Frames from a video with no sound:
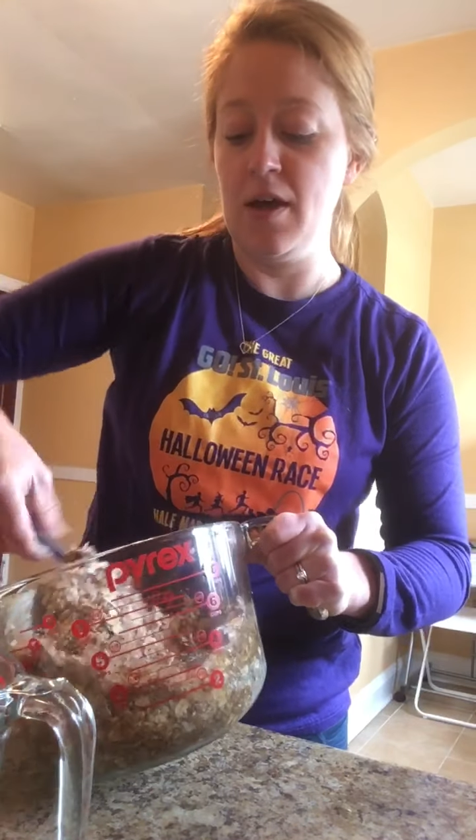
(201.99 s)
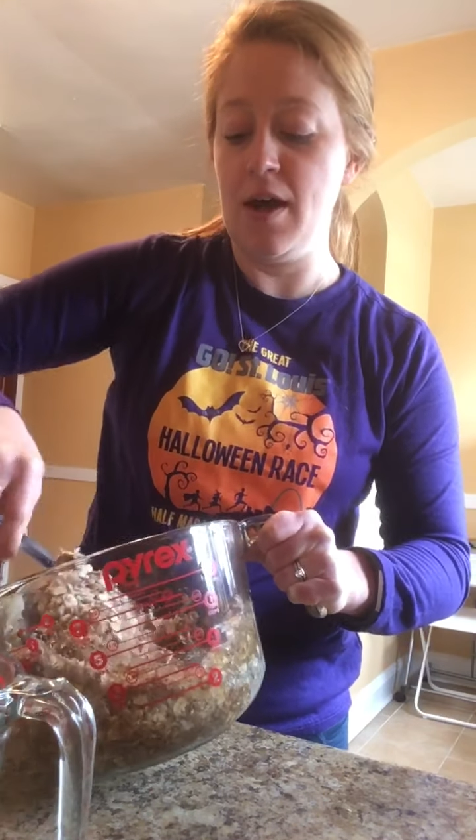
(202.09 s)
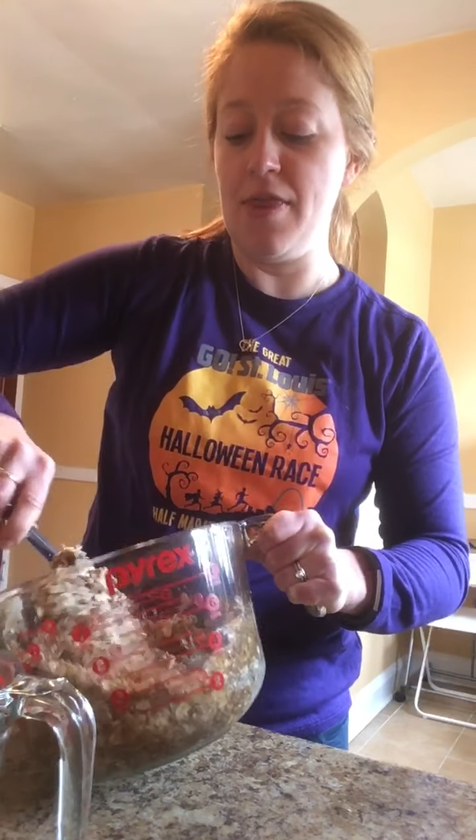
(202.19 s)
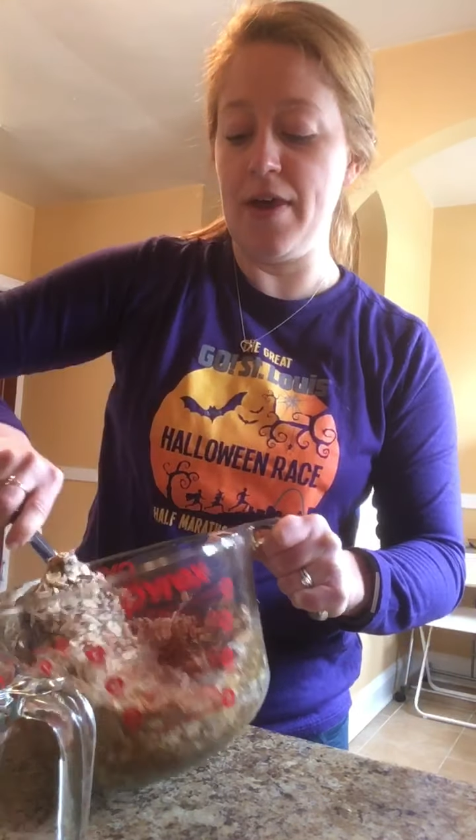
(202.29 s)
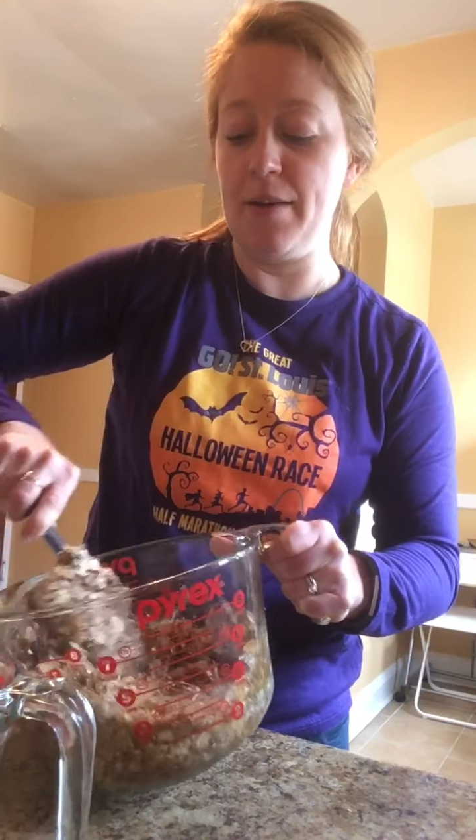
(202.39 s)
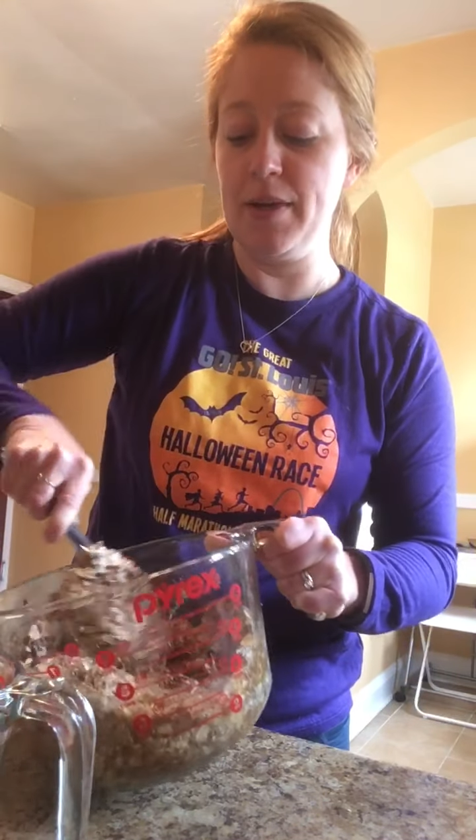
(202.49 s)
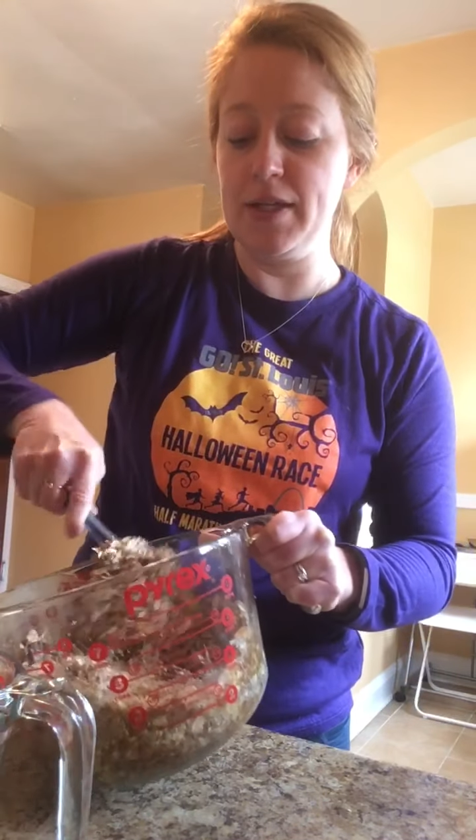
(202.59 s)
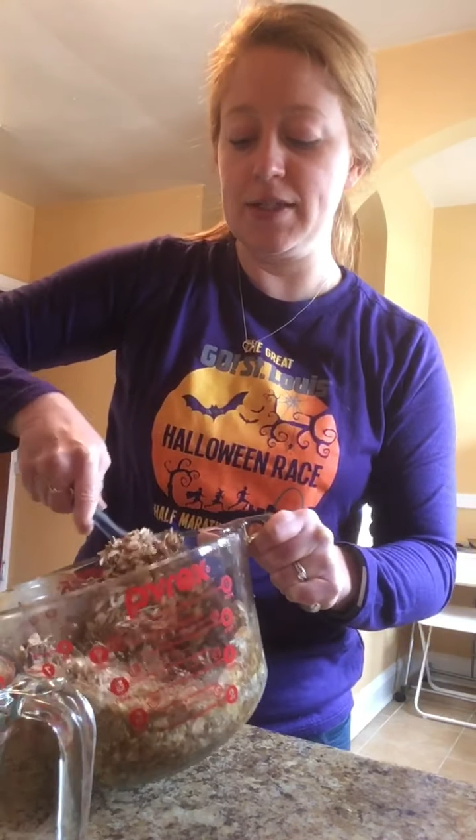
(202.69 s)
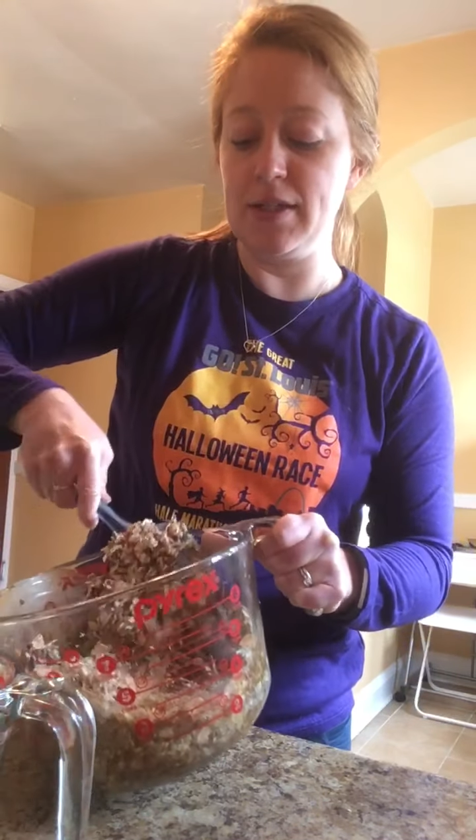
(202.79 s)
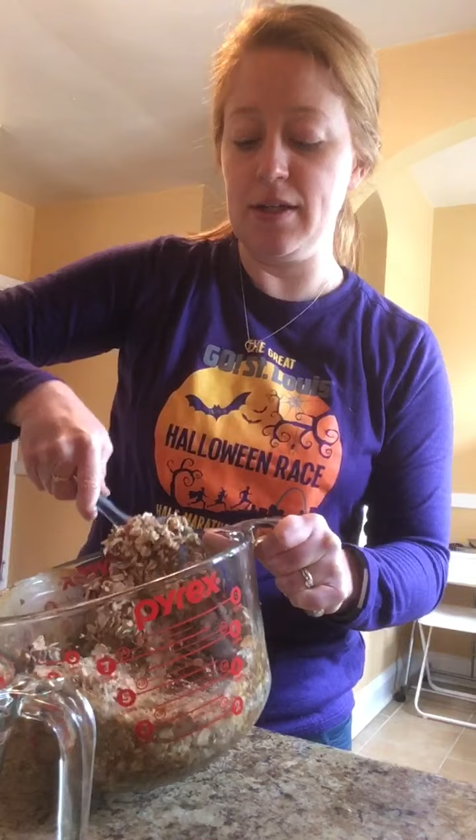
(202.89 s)
And that
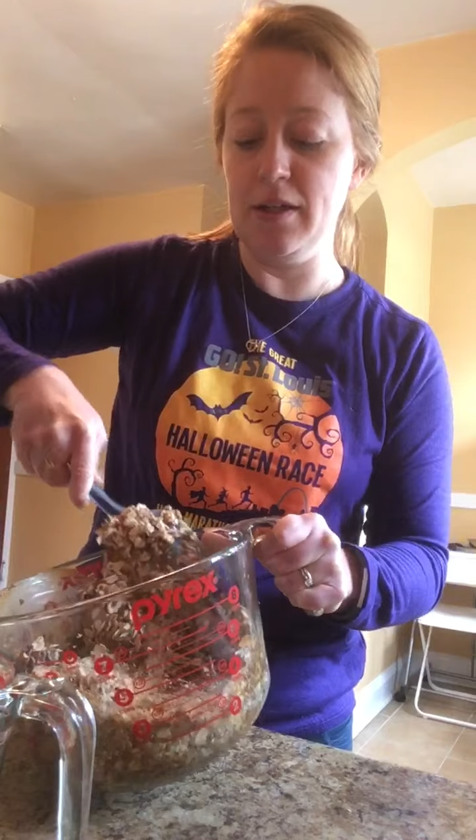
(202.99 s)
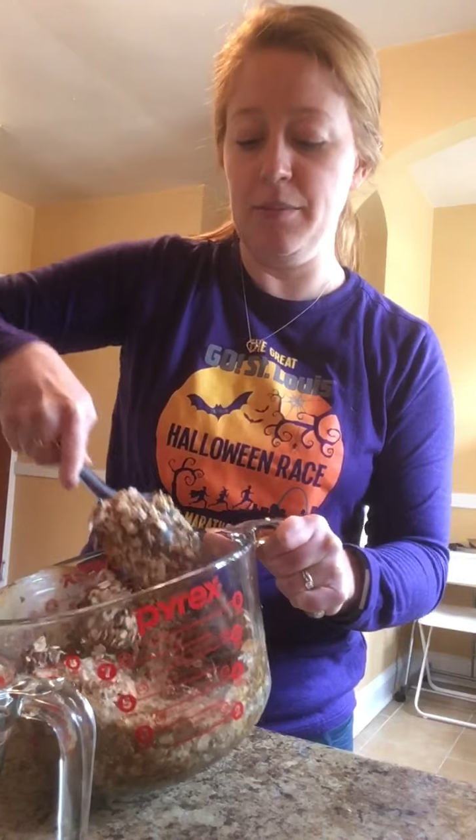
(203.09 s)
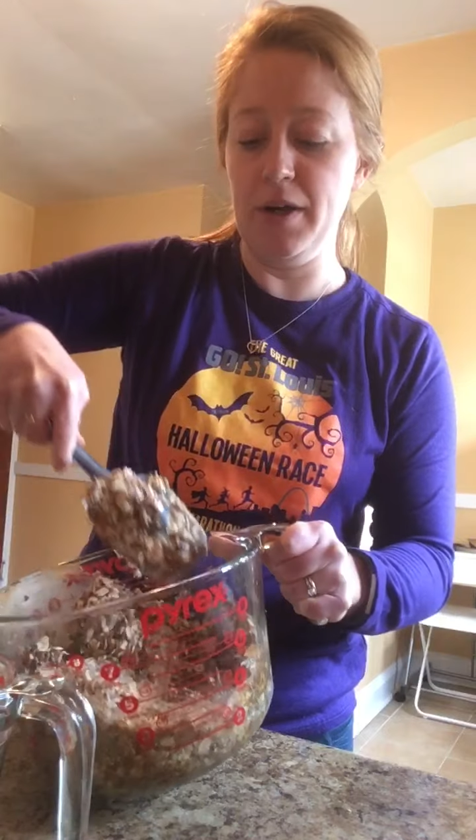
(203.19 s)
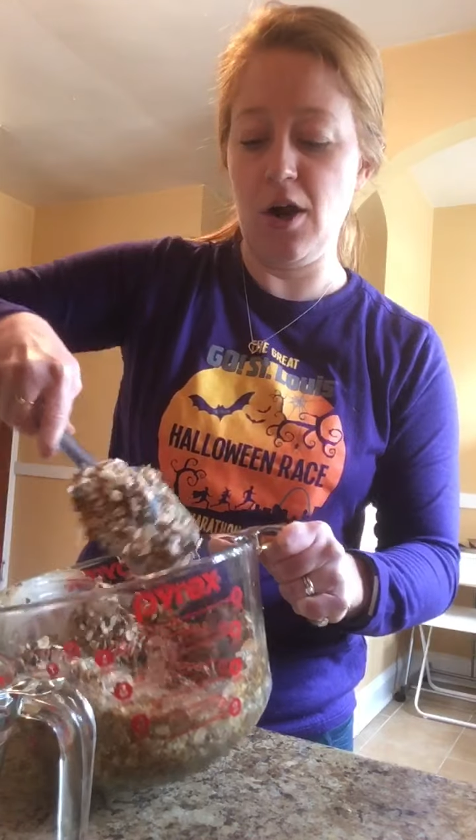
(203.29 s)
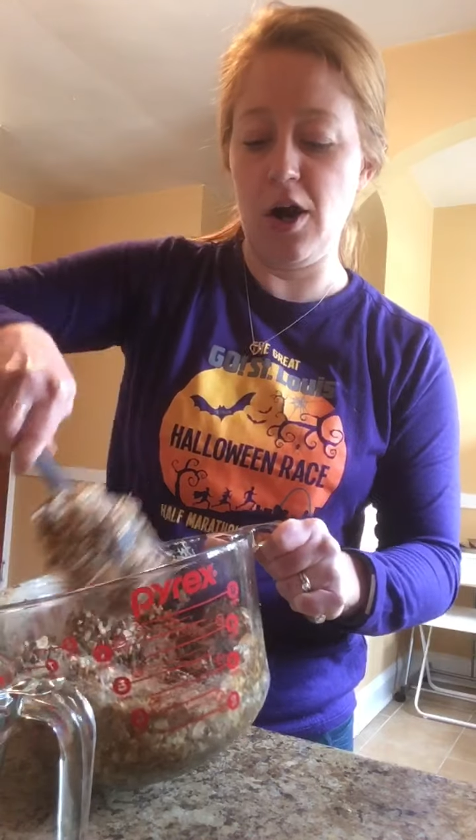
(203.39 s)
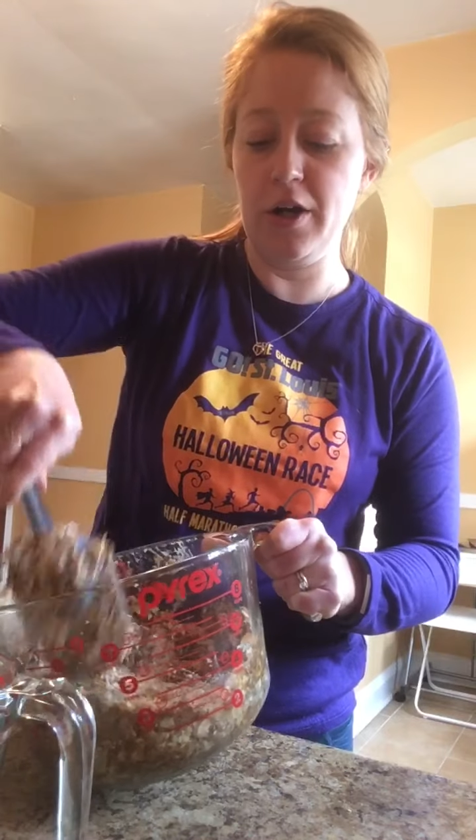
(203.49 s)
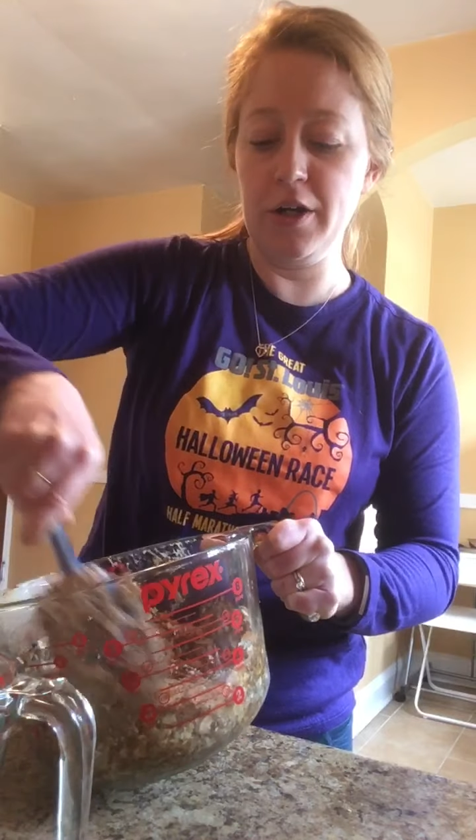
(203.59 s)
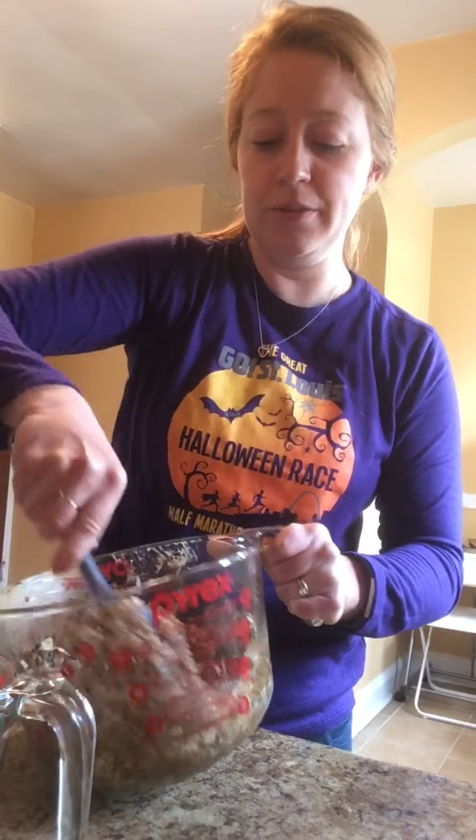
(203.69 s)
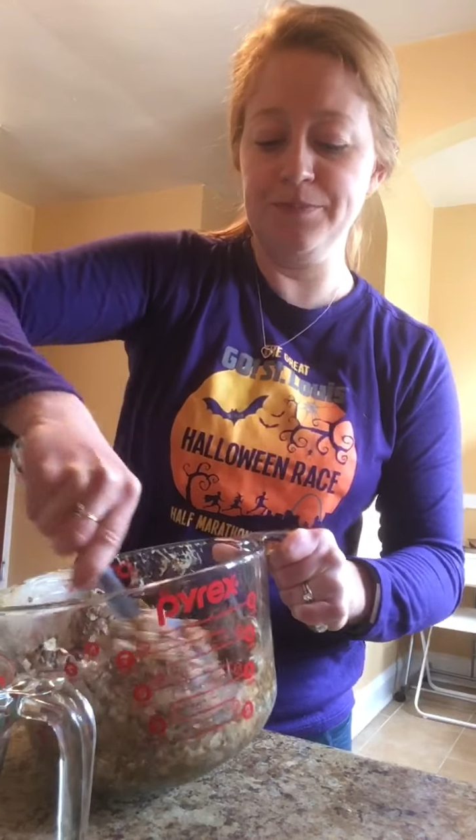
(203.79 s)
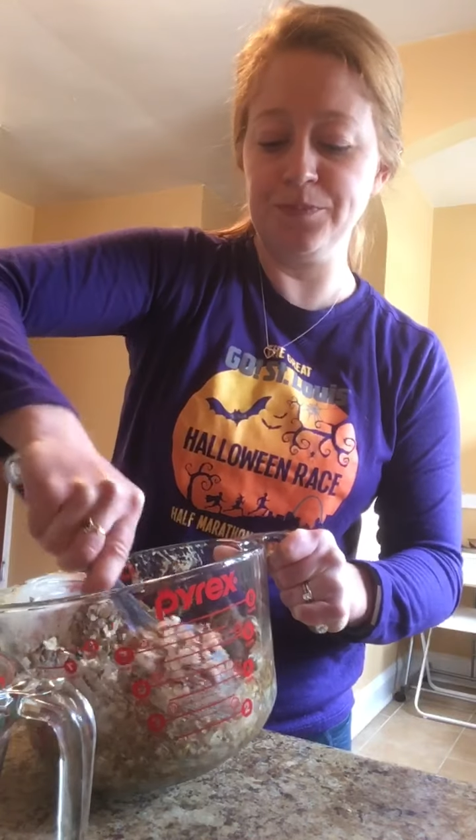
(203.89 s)
makes it a little bit
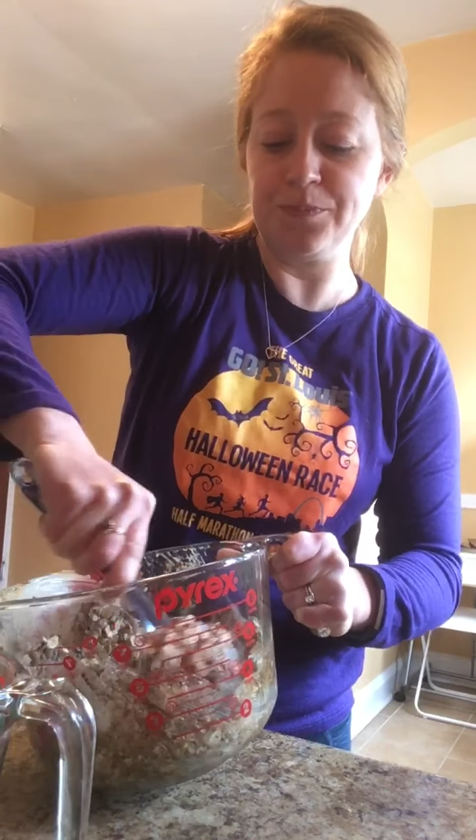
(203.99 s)
harder